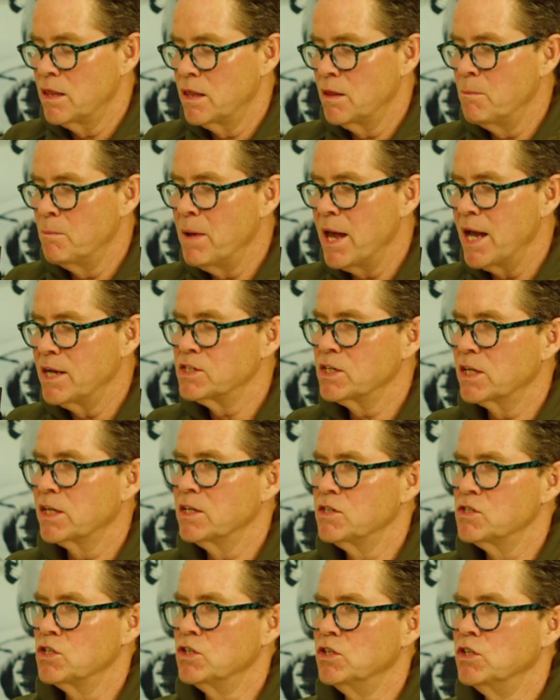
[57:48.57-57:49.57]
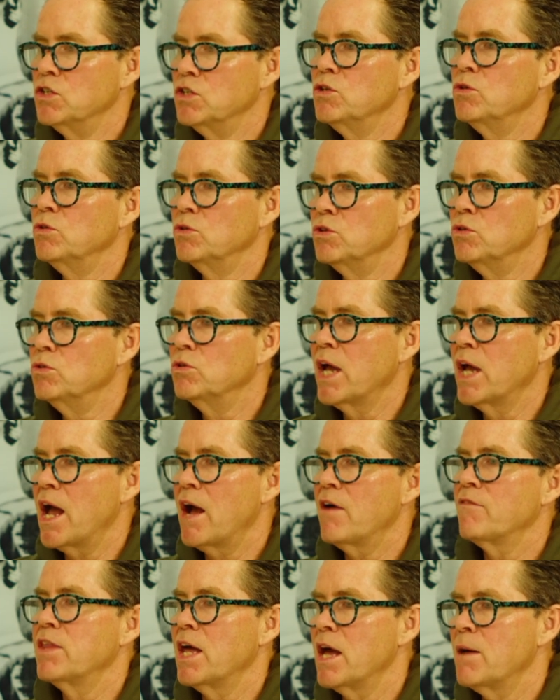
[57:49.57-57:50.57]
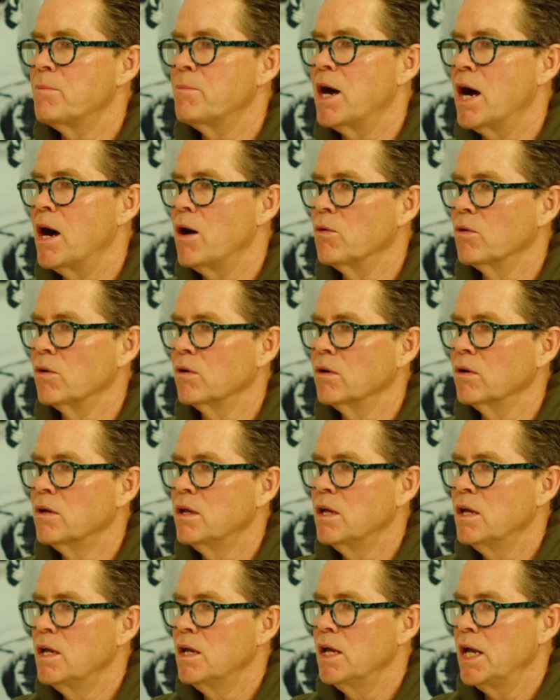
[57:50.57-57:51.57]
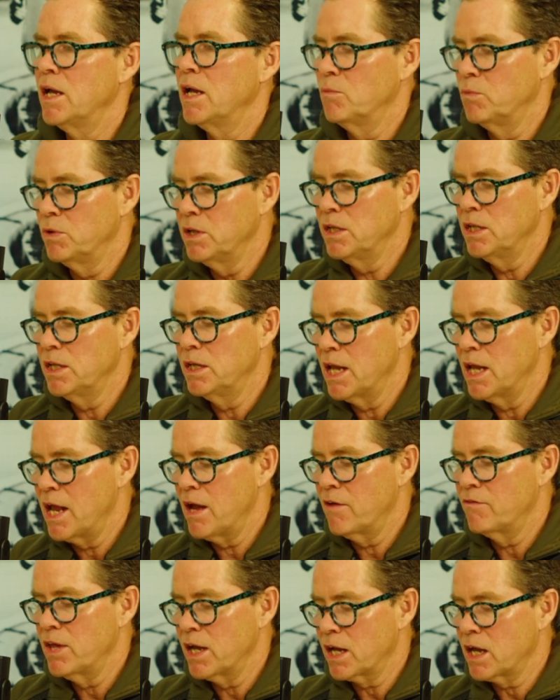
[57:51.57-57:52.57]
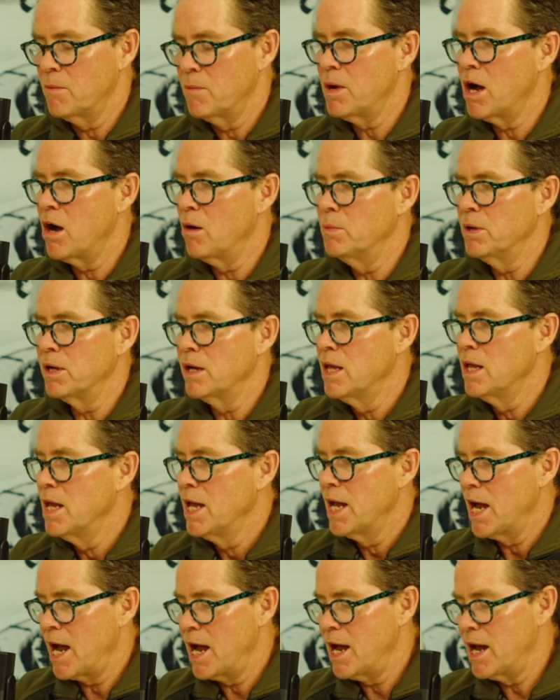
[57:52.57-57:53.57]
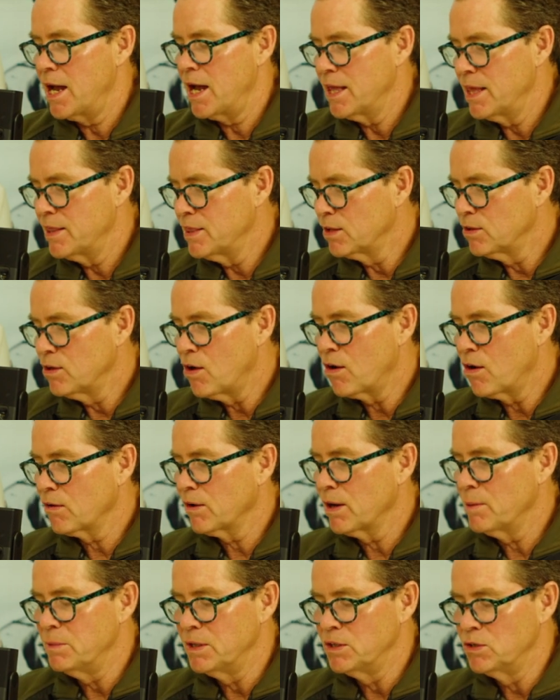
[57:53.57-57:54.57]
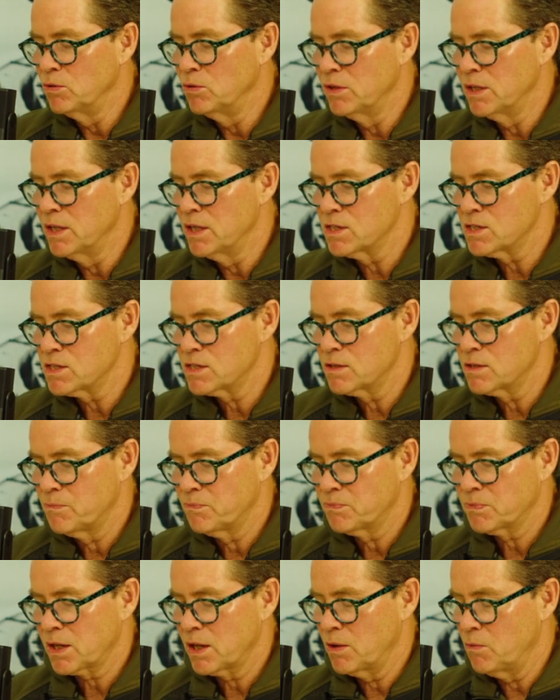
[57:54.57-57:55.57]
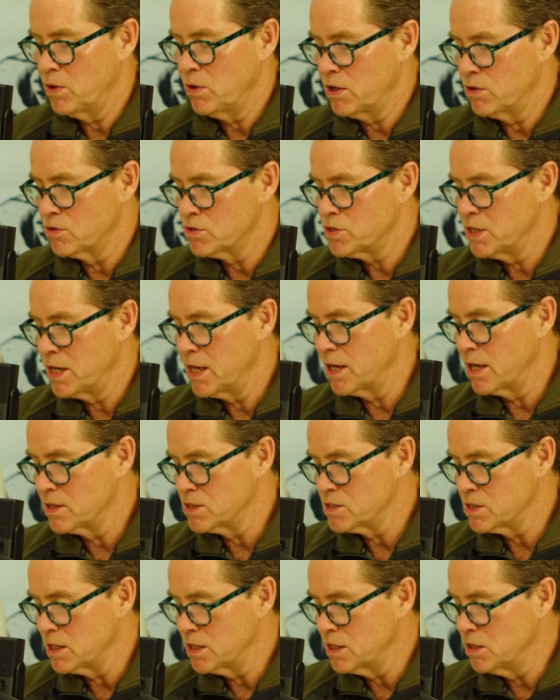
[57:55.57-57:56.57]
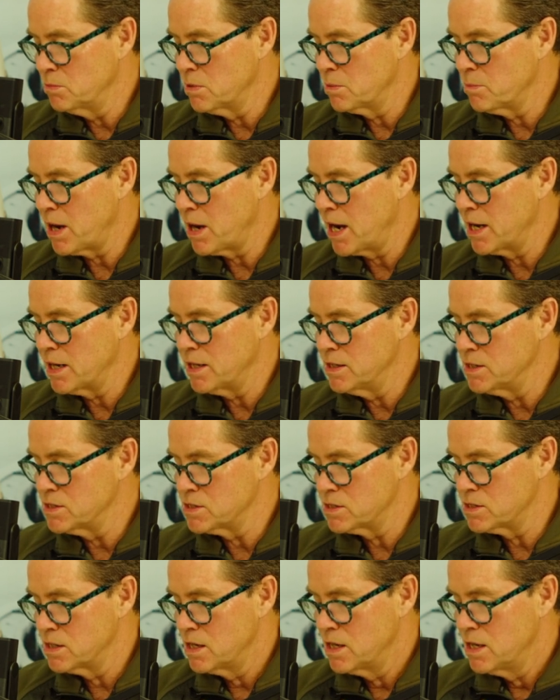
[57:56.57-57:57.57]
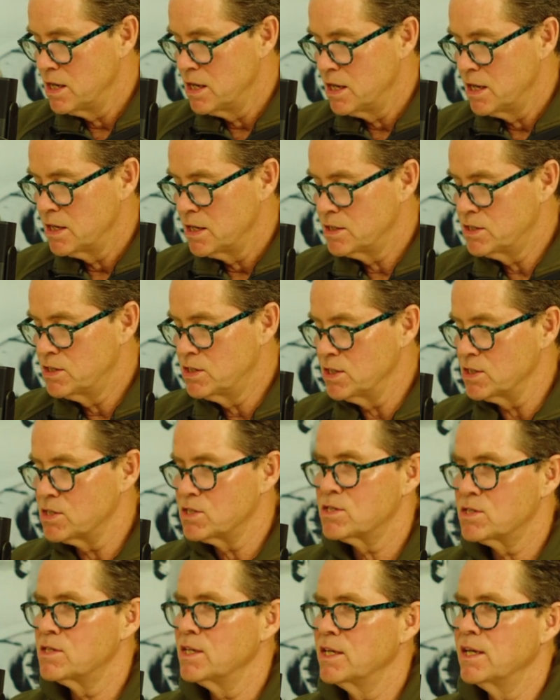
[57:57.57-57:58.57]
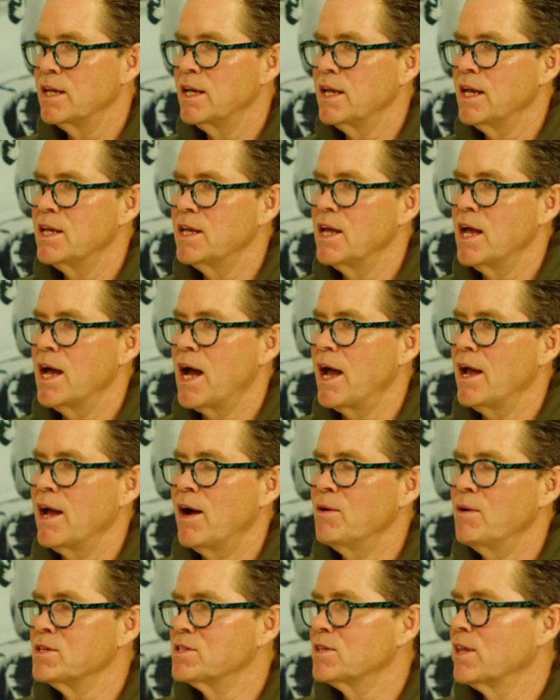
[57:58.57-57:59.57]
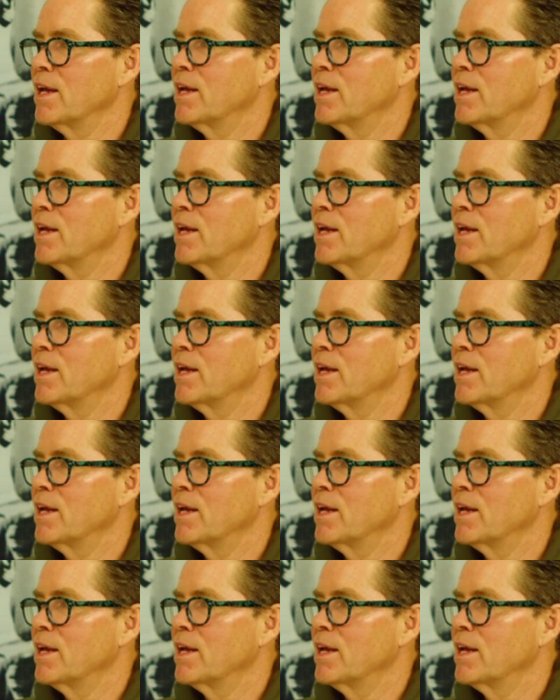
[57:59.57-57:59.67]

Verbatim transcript: the magic is in you. You have that power and we need to have that come out. But I, I, the longer I've been doing this, what you're saying is the human body is just. It, I always